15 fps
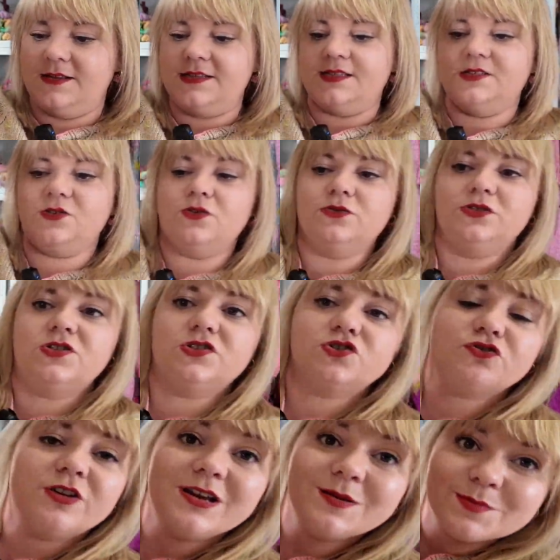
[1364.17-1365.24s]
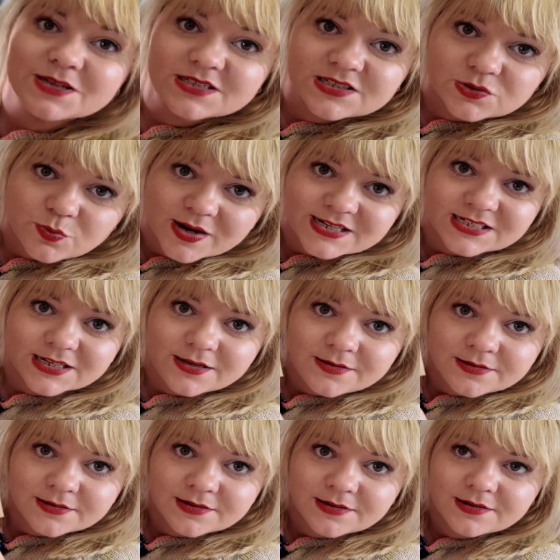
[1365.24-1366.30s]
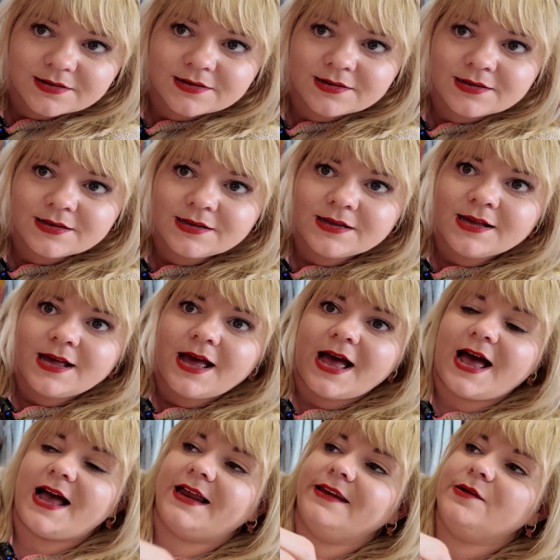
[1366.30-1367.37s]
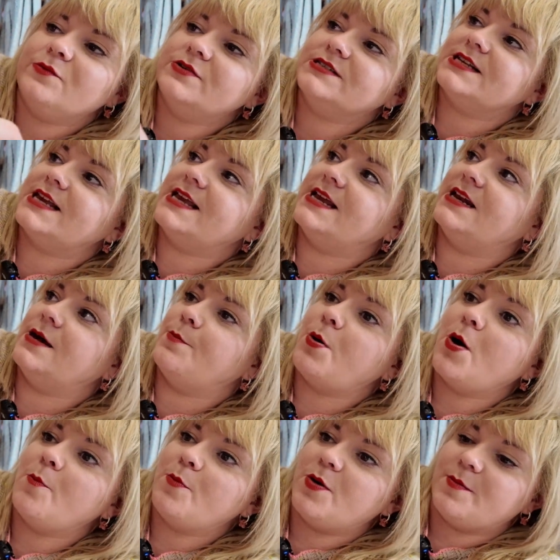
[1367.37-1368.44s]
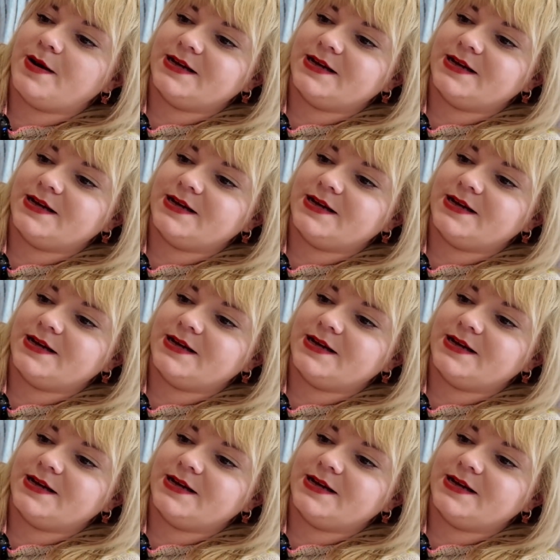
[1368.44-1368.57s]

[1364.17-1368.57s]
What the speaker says: This is called Streamers Sweater, and it was in a pom-pom